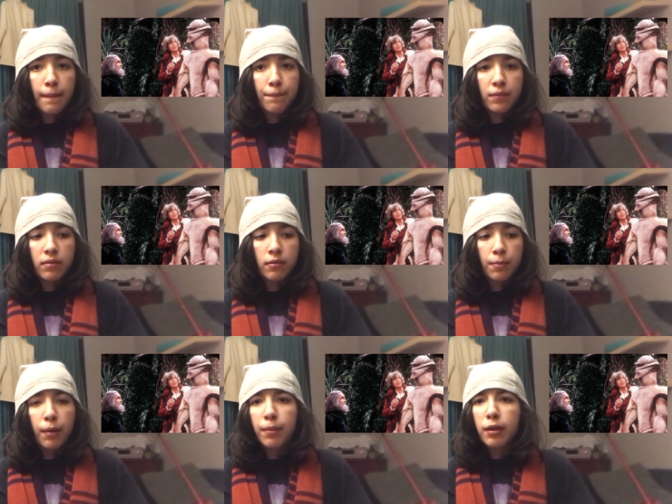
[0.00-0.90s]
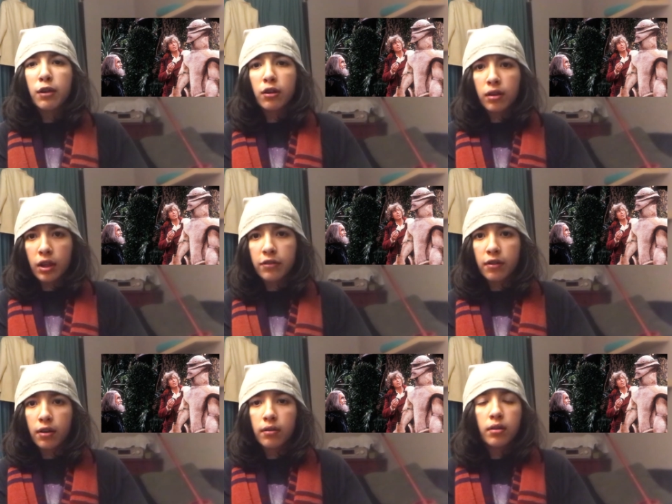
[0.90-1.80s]
It'd probably be a good guess
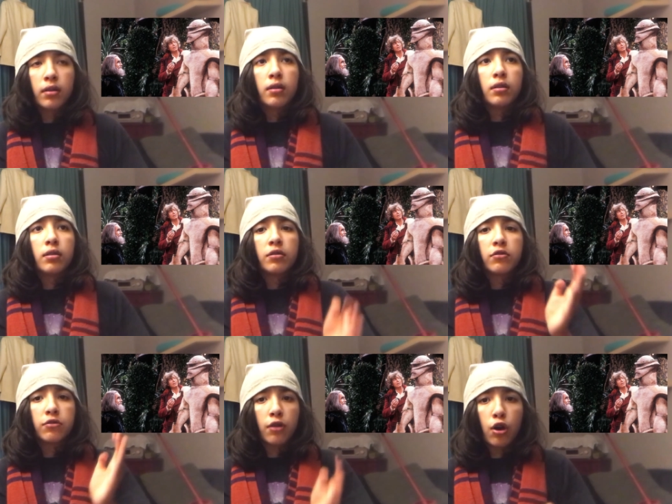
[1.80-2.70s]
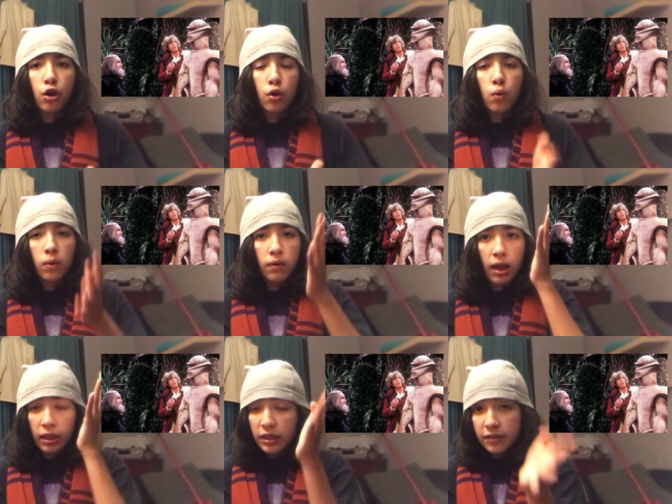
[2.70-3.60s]
though. So I
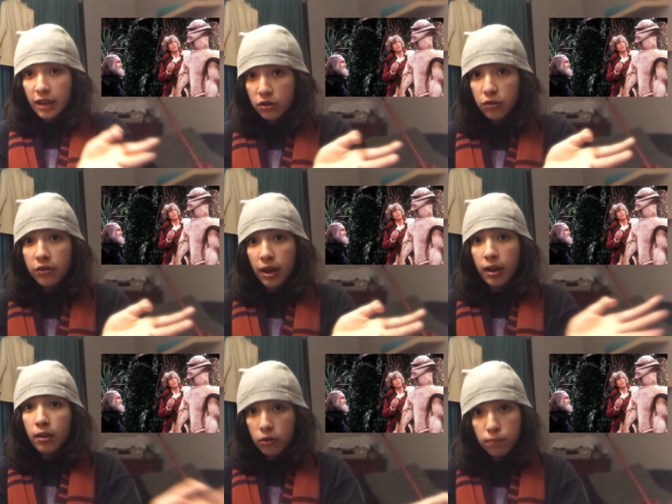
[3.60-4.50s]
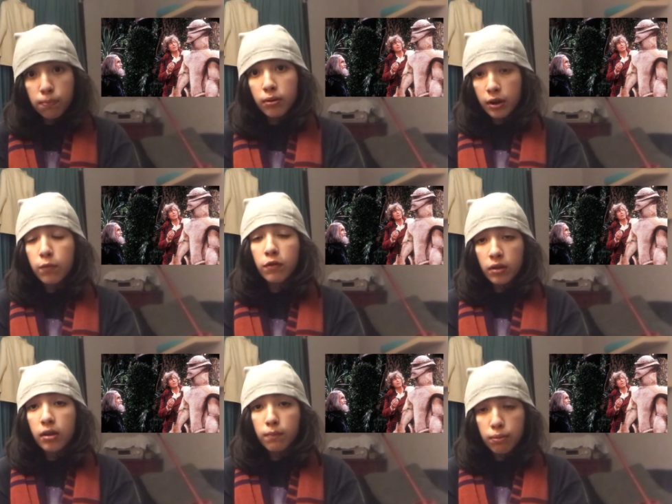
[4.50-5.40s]
like the statue design. Looks
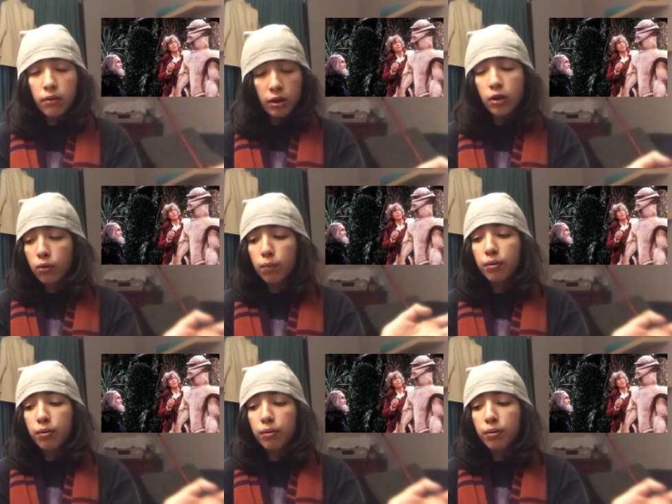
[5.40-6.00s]
pretty cool.